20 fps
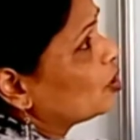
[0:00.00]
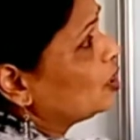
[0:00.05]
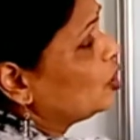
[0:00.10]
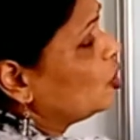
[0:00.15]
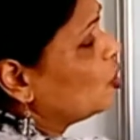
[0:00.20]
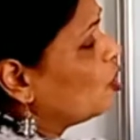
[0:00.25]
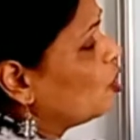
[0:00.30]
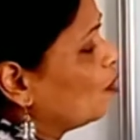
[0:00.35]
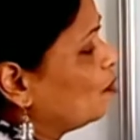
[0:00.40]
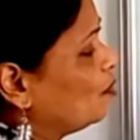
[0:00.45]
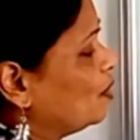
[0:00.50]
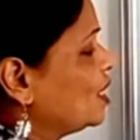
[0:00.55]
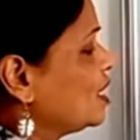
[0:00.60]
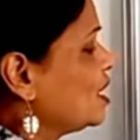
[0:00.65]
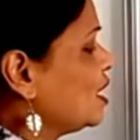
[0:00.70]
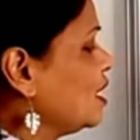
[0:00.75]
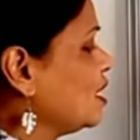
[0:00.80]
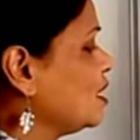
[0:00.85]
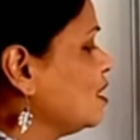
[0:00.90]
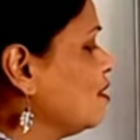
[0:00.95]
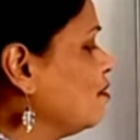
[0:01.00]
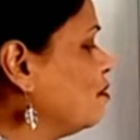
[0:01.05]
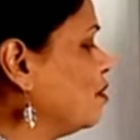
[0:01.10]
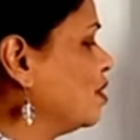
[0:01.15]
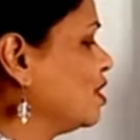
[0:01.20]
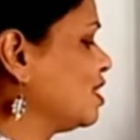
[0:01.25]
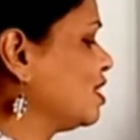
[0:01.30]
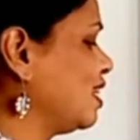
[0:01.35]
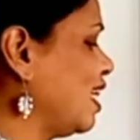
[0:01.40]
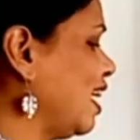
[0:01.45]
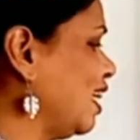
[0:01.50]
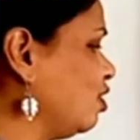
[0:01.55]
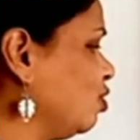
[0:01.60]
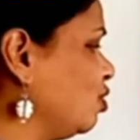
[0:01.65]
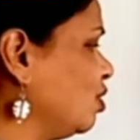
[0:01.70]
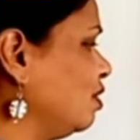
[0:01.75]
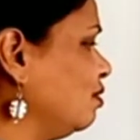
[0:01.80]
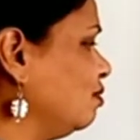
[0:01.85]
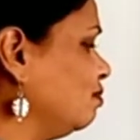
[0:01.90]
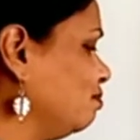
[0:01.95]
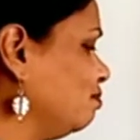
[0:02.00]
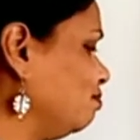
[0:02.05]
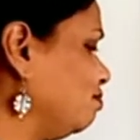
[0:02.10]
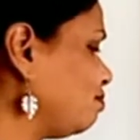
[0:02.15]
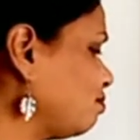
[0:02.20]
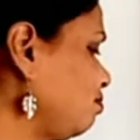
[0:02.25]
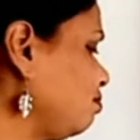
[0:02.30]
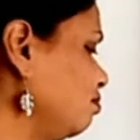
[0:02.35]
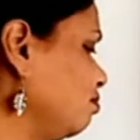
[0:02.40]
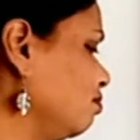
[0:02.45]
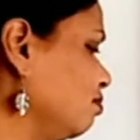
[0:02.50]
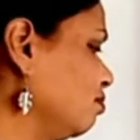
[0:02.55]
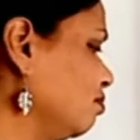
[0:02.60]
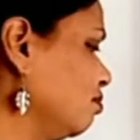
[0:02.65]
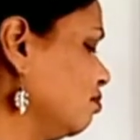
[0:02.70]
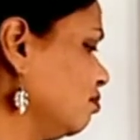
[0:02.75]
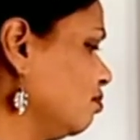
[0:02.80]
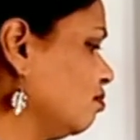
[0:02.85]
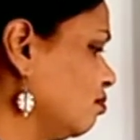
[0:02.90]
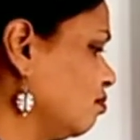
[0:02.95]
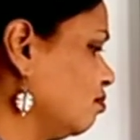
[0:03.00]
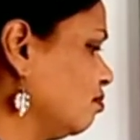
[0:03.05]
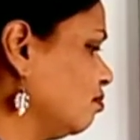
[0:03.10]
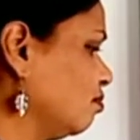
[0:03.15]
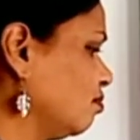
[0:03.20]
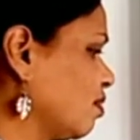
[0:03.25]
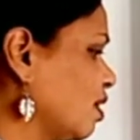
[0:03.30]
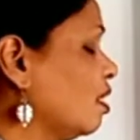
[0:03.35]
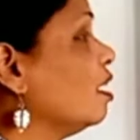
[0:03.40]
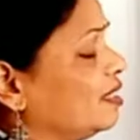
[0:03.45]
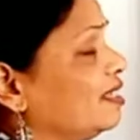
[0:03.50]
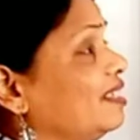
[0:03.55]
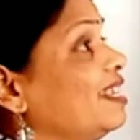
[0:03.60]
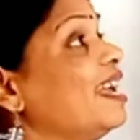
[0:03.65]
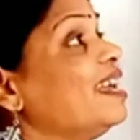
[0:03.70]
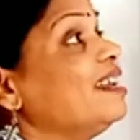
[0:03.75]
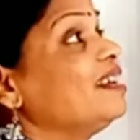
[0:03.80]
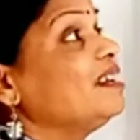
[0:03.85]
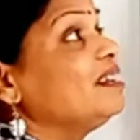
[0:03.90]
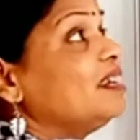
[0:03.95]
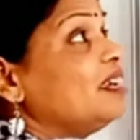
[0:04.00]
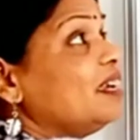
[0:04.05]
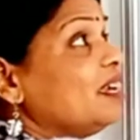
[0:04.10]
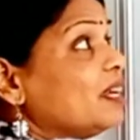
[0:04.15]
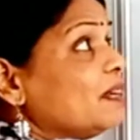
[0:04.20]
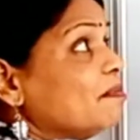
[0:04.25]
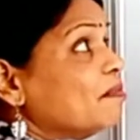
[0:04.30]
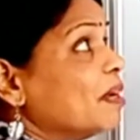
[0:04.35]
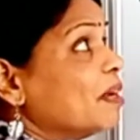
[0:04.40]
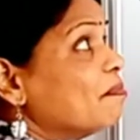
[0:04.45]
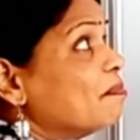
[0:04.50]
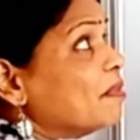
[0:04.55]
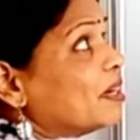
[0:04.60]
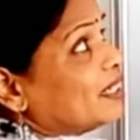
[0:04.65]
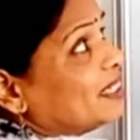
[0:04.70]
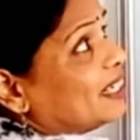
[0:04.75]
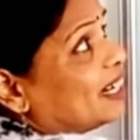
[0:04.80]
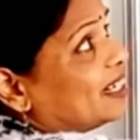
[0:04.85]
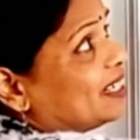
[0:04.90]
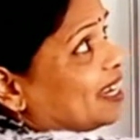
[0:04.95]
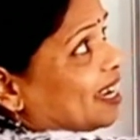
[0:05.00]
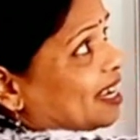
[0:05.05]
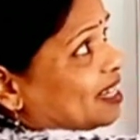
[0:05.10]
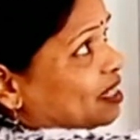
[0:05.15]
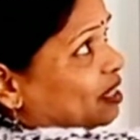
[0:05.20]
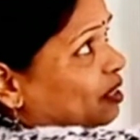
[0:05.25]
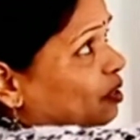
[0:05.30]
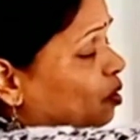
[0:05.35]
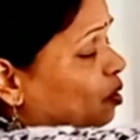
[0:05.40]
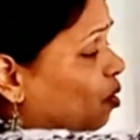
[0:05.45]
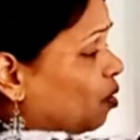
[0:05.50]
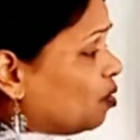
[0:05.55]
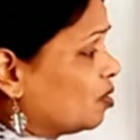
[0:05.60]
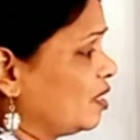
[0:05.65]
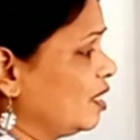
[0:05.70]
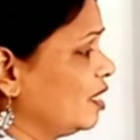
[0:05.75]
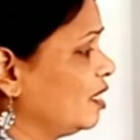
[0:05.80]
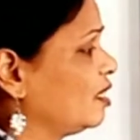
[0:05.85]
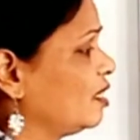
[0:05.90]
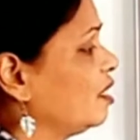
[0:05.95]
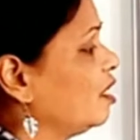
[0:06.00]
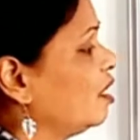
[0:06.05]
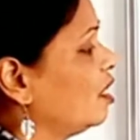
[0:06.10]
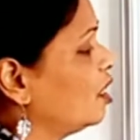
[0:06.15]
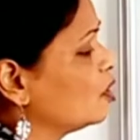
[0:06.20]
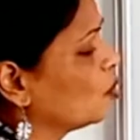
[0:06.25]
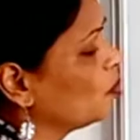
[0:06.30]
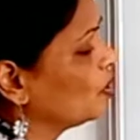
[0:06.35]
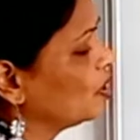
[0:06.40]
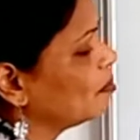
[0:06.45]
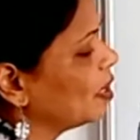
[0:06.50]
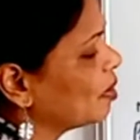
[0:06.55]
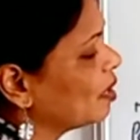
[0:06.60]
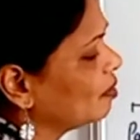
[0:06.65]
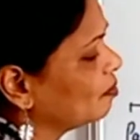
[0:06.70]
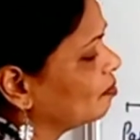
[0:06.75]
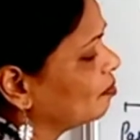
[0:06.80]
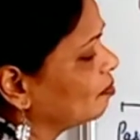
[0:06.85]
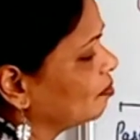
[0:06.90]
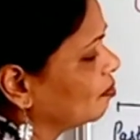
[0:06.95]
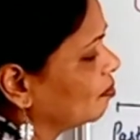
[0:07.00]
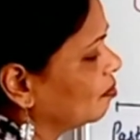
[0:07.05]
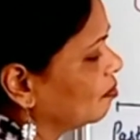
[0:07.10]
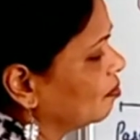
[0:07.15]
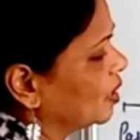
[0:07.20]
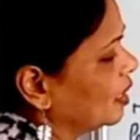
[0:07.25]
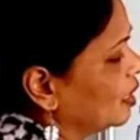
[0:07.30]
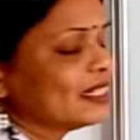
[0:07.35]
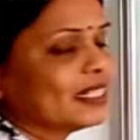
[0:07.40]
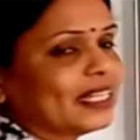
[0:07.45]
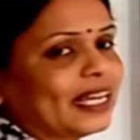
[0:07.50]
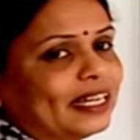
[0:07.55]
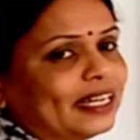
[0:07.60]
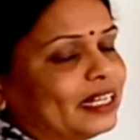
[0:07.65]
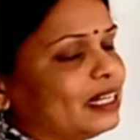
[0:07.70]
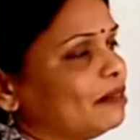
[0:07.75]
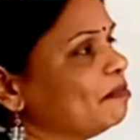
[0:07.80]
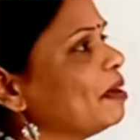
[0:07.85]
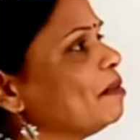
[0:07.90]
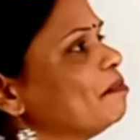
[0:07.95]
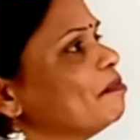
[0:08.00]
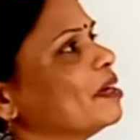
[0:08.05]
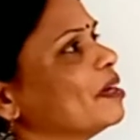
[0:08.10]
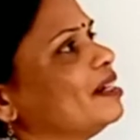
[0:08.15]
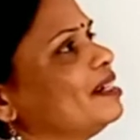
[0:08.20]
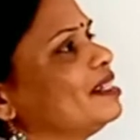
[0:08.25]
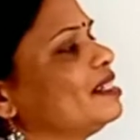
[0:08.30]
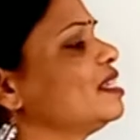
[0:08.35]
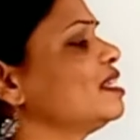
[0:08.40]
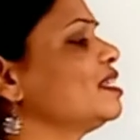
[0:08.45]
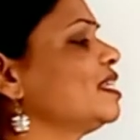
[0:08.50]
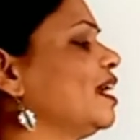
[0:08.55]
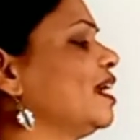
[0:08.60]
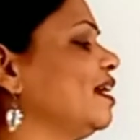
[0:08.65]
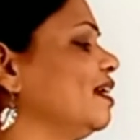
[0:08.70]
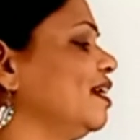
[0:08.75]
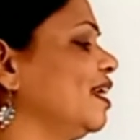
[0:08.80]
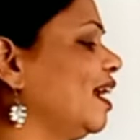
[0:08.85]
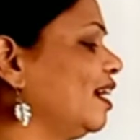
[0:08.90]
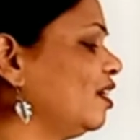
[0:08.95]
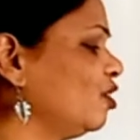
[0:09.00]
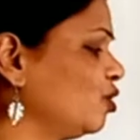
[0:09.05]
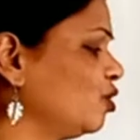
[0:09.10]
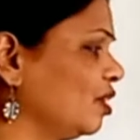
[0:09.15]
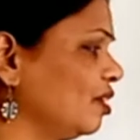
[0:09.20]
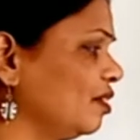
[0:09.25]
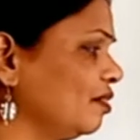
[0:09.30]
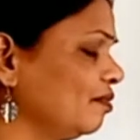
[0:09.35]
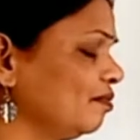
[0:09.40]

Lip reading: the office is the first action. Then he remembered that he hasn't locked it. Remembered is the second action.